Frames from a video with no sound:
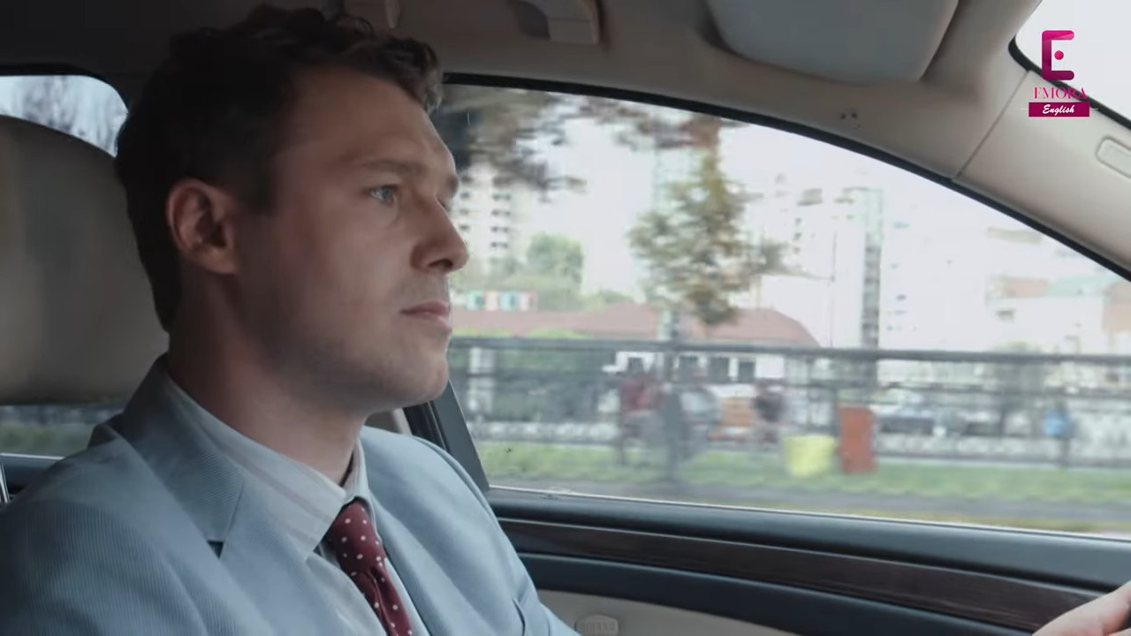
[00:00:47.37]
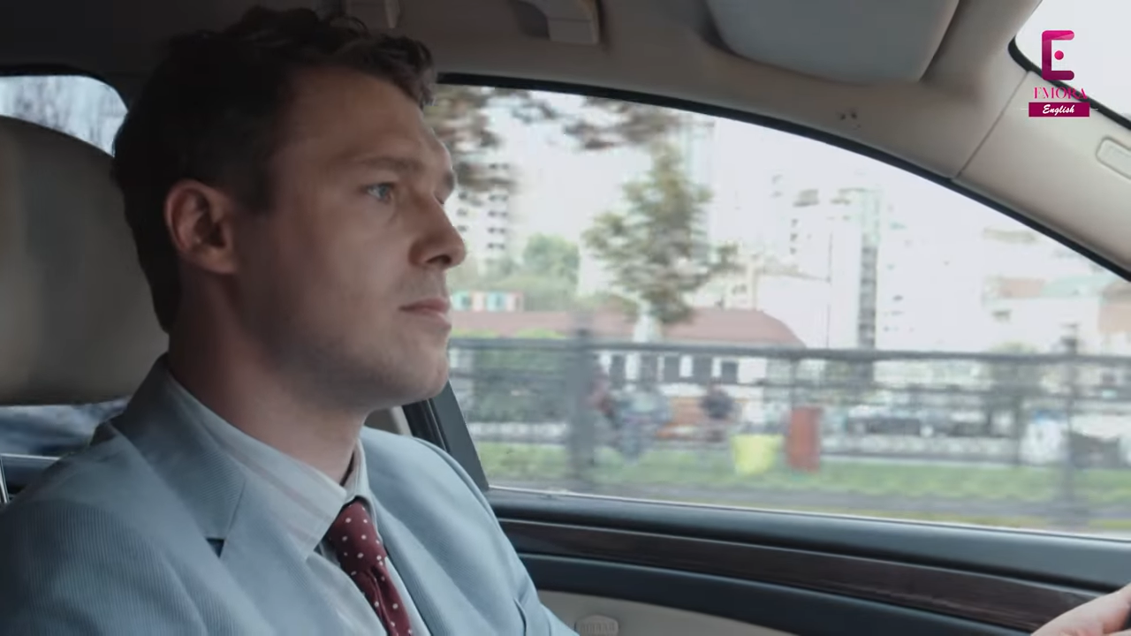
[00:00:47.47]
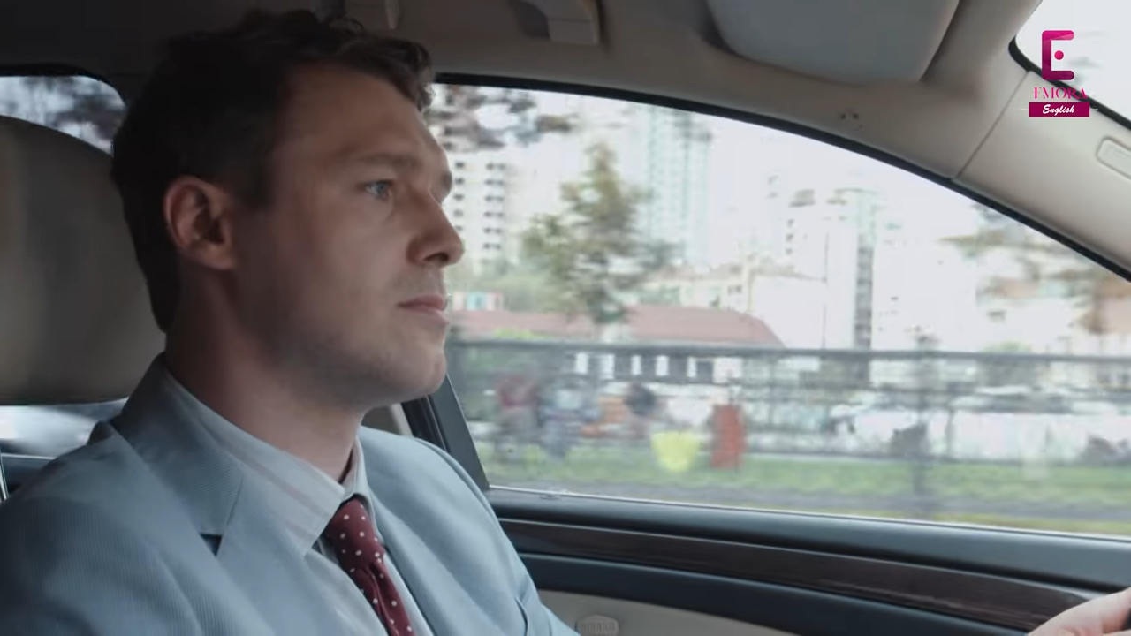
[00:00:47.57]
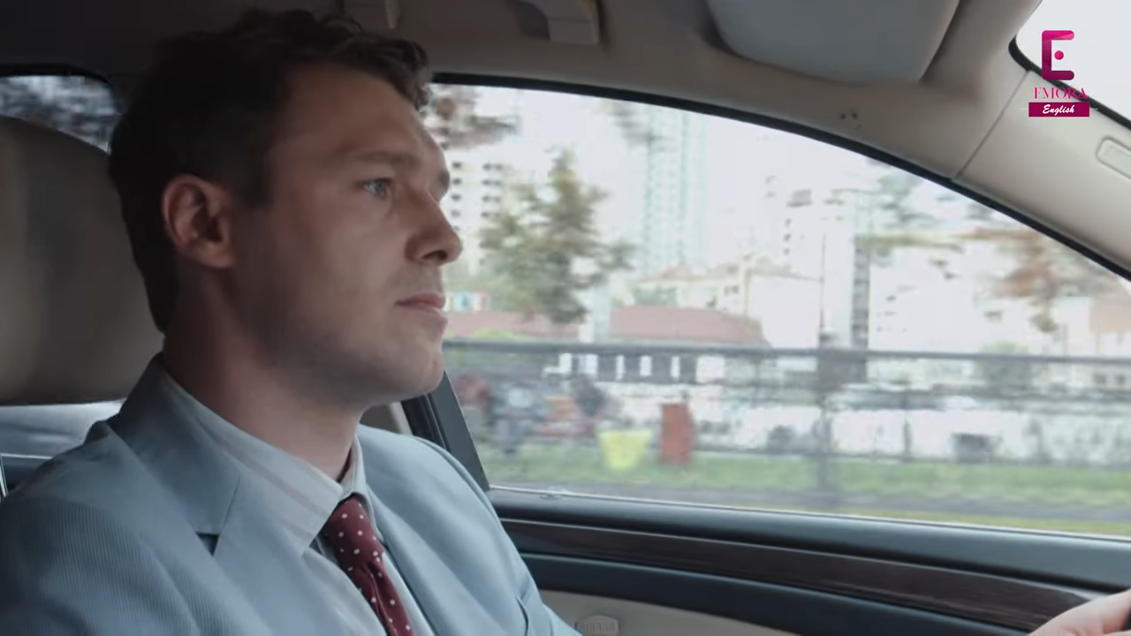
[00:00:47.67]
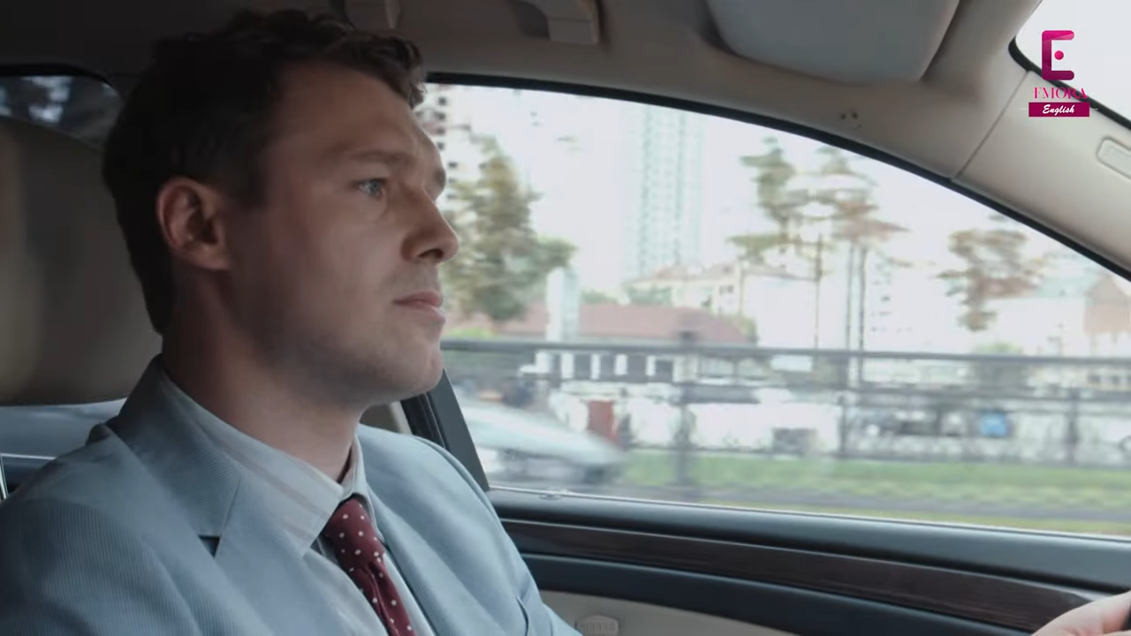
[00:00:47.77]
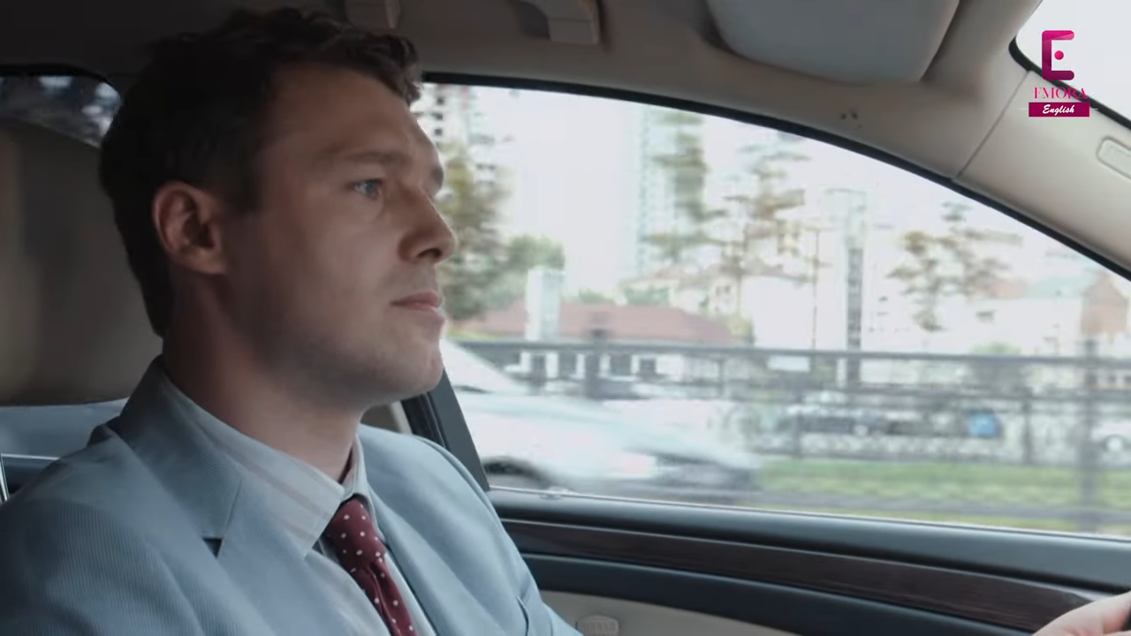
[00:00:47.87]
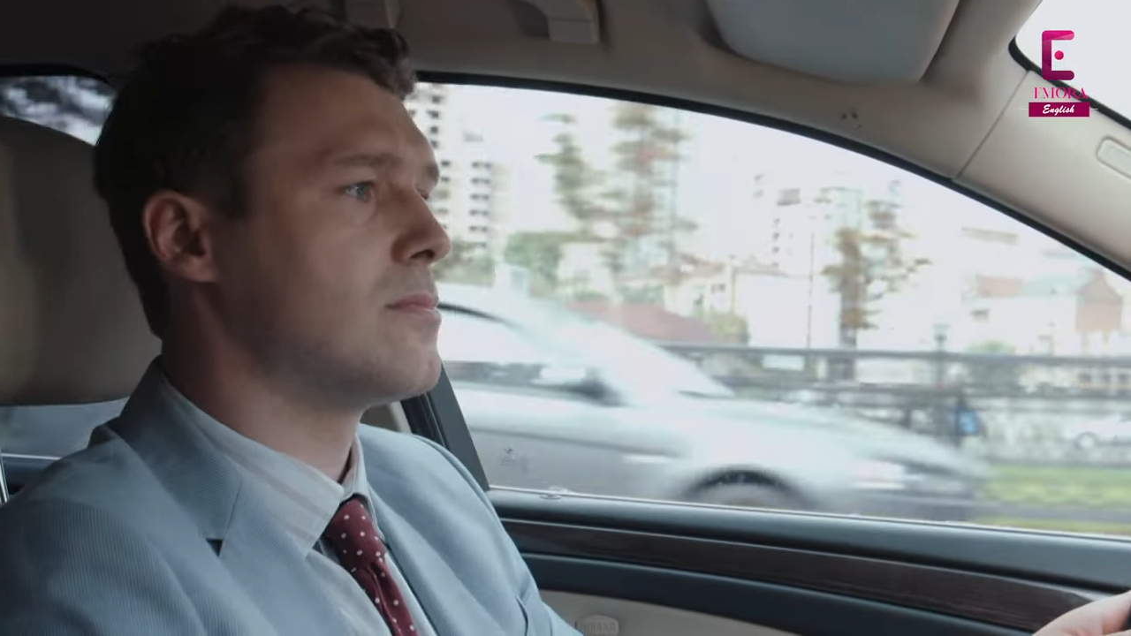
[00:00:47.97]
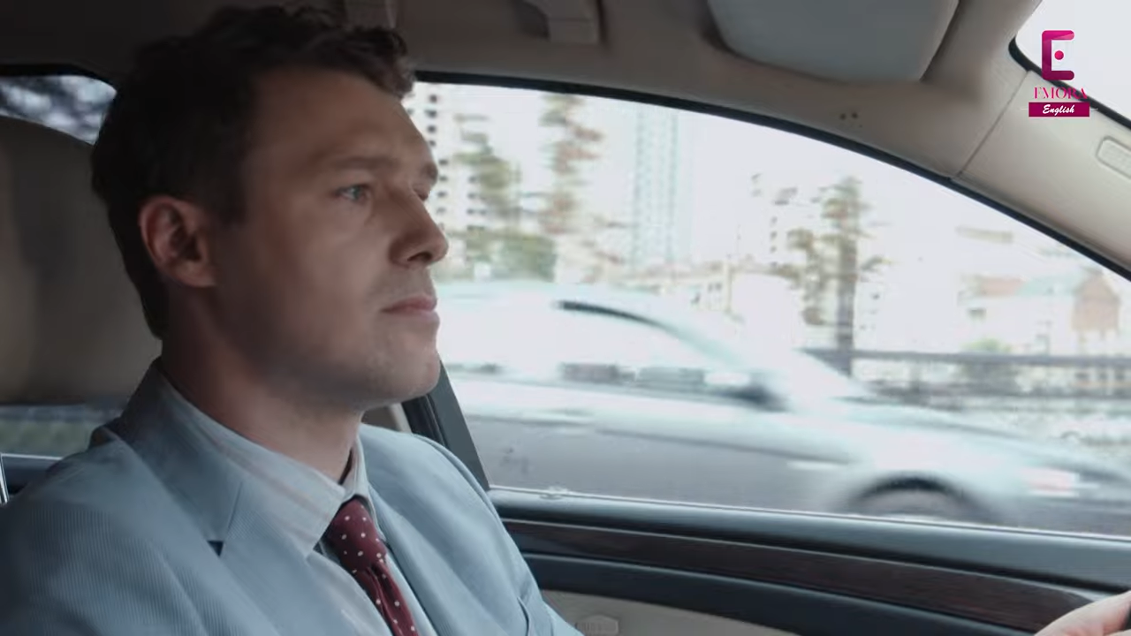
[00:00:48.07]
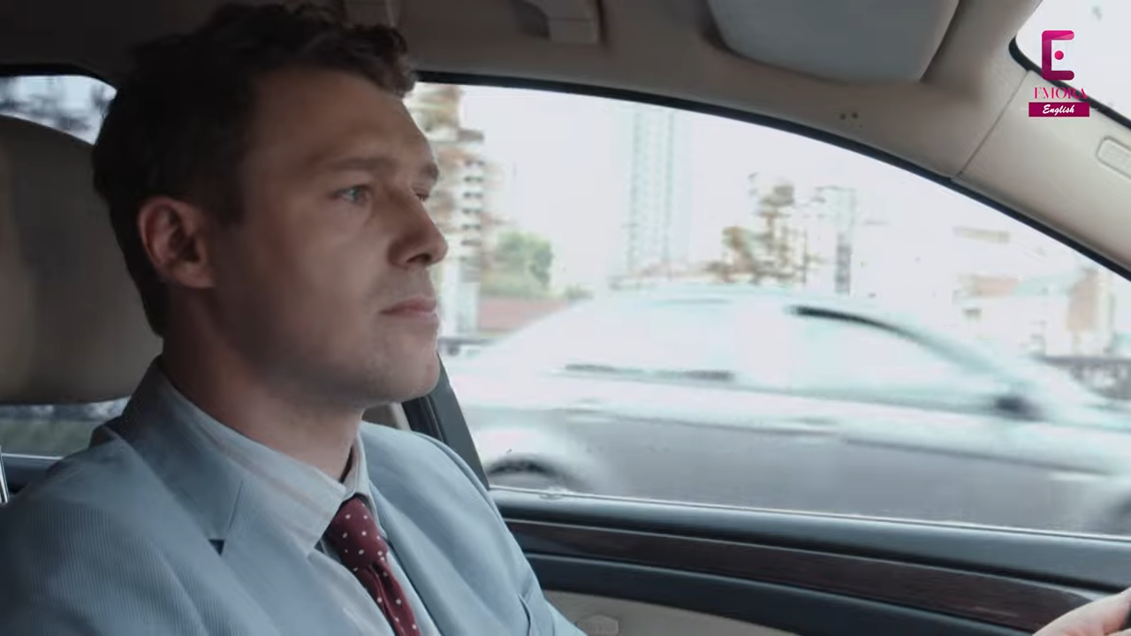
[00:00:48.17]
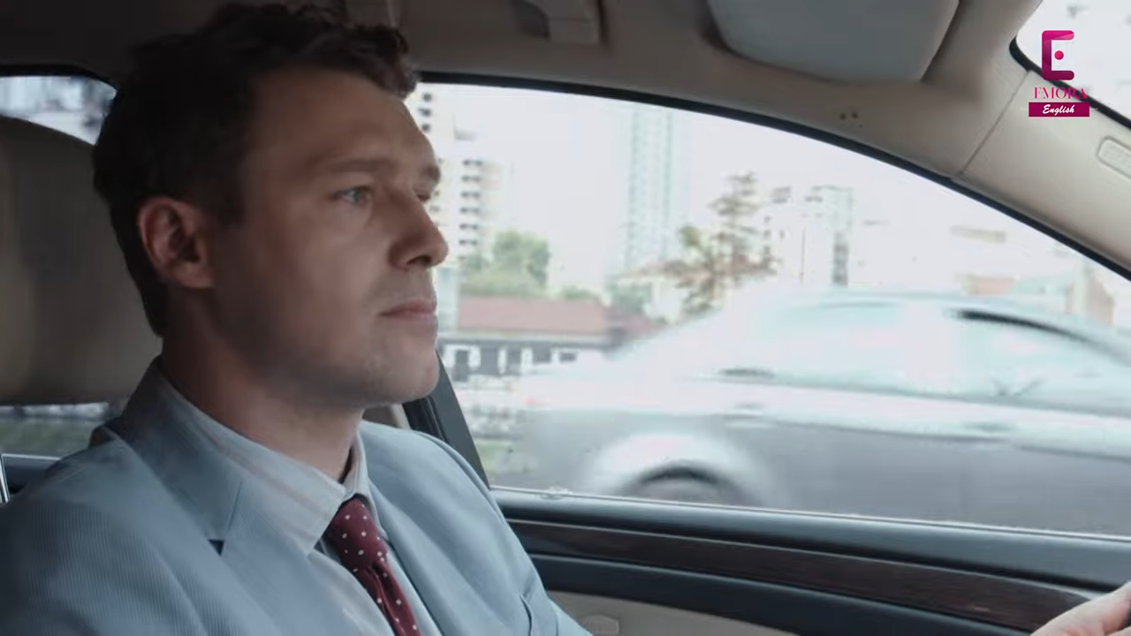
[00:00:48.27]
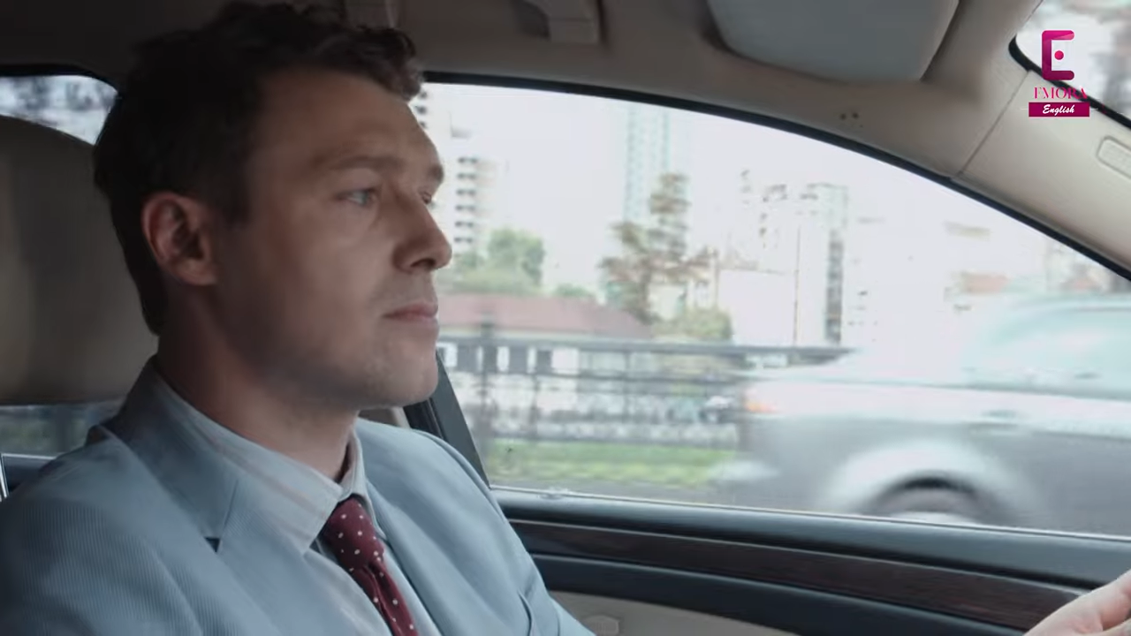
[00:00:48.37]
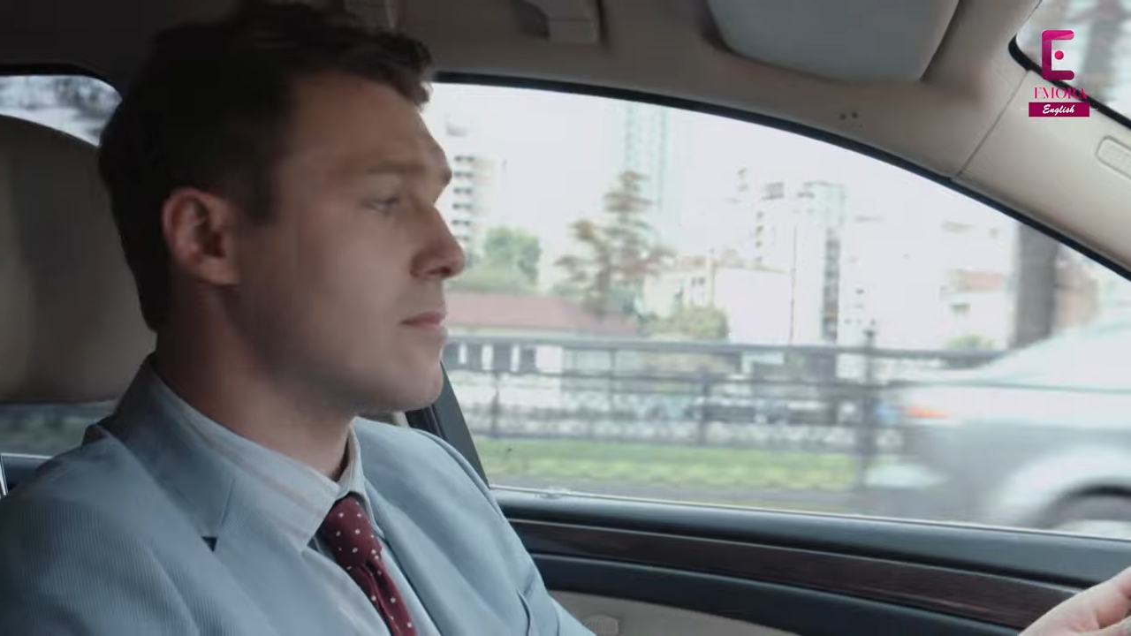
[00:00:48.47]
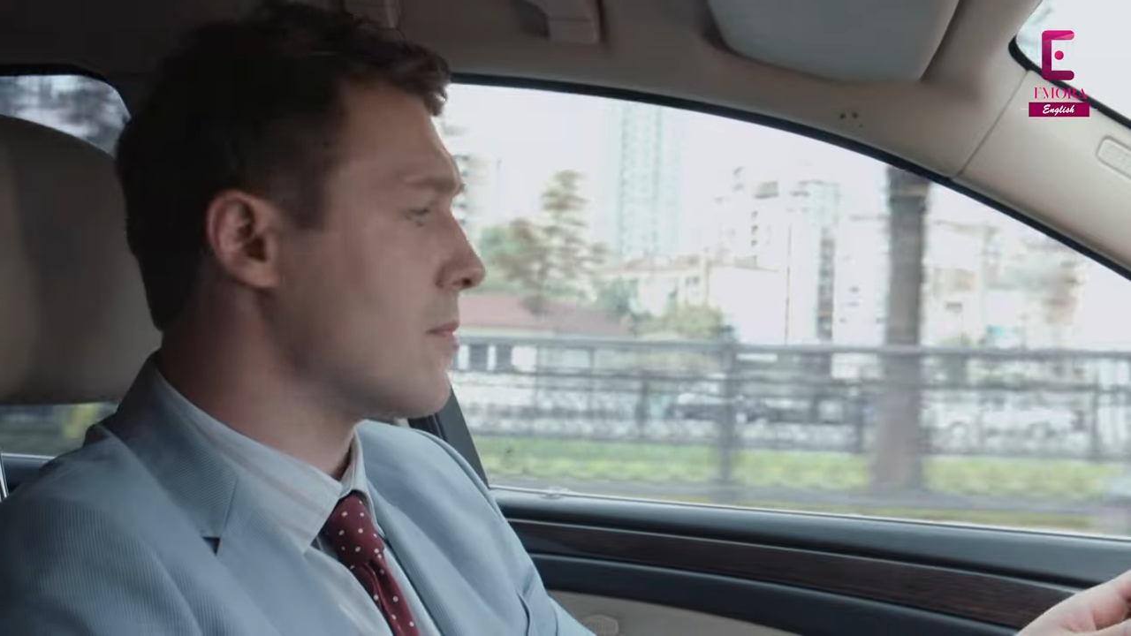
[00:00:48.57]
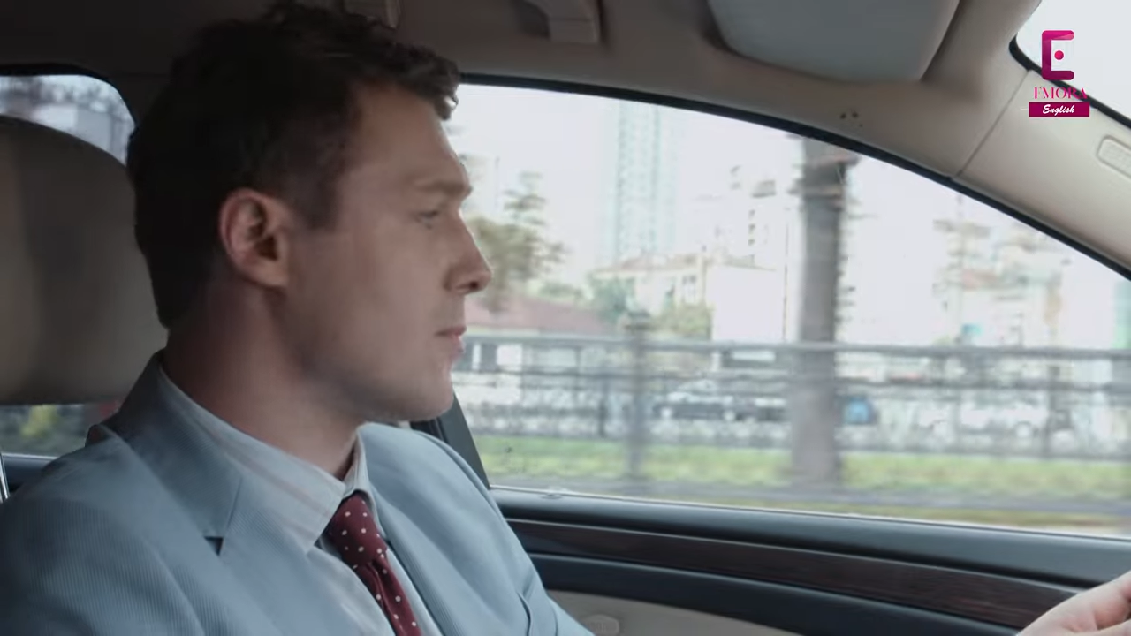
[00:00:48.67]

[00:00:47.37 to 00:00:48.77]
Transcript: He could try to run.